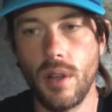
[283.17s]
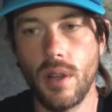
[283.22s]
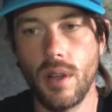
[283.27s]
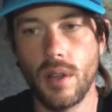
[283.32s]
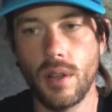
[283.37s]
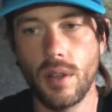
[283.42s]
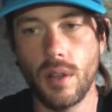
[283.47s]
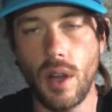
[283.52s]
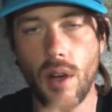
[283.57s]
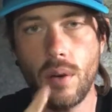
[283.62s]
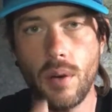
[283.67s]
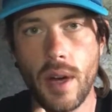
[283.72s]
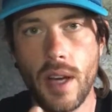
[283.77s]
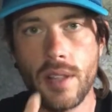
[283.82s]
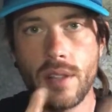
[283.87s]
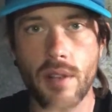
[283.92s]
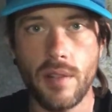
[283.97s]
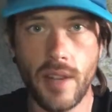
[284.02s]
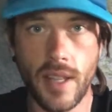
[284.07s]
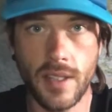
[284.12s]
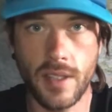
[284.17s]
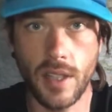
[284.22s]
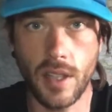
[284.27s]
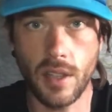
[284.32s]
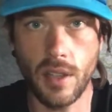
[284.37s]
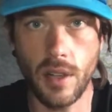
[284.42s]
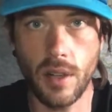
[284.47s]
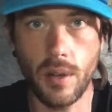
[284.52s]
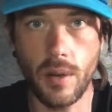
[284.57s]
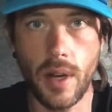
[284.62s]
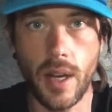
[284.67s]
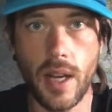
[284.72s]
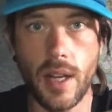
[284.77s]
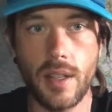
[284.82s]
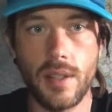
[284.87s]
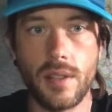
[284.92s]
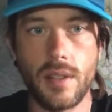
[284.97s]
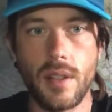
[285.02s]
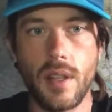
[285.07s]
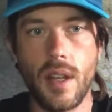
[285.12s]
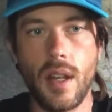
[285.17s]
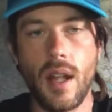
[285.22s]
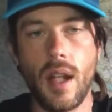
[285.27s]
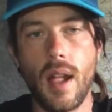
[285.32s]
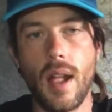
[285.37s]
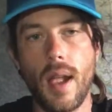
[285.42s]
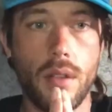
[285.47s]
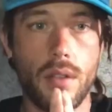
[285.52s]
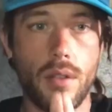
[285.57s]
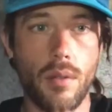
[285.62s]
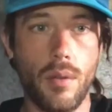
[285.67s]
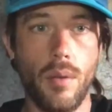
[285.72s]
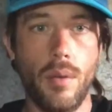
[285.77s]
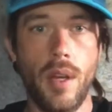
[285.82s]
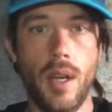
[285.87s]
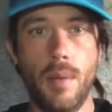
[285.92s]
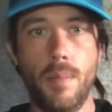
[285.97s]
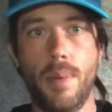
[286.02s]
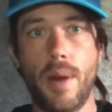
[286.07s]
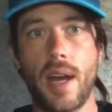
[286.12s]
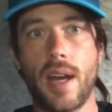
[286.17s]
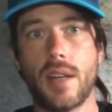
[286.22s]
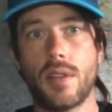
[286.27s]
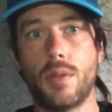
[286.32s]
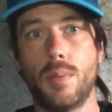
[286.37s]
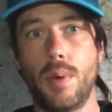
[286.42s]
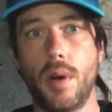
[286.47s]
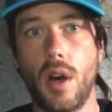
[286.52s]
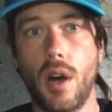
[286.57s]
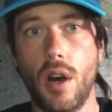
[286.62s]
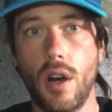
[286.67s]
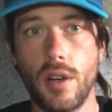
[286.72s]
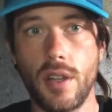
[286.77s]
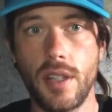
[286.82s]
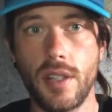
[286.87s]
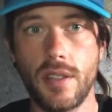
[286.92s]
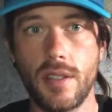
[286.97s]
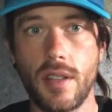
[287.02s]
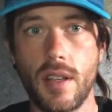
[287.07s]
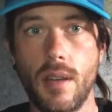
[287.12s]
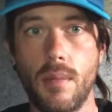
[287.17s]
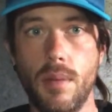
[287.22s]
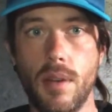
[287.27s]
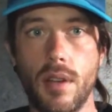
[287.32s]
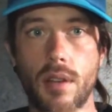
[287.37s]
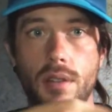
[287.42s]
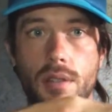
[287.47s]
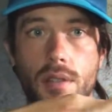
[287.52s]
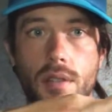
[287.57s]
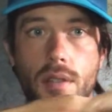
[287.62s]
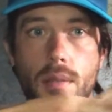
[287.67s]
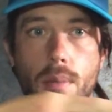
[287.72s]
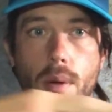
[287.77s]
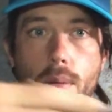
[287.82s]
clockwise or anti-clockwise? So we went and parked up at Honister because the Bob